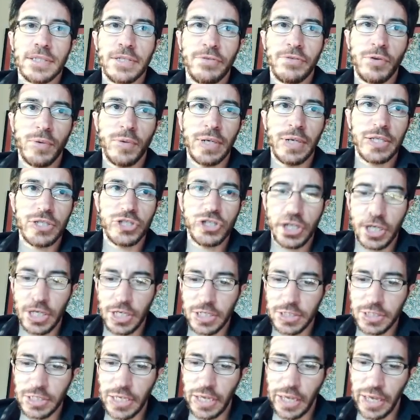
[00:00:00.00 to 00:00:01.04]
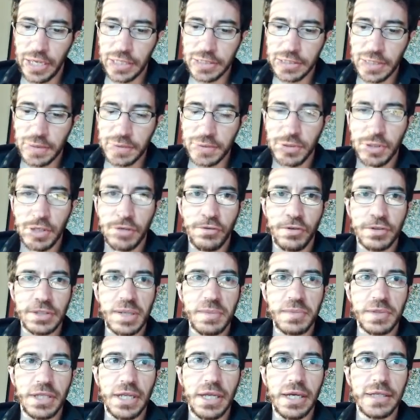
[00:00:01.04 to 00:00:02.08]
If you want to change x substitute for
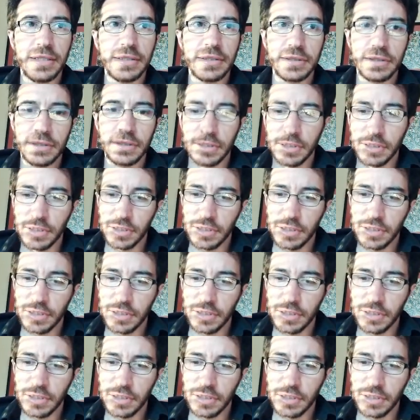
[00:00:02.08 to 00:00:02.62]
something else,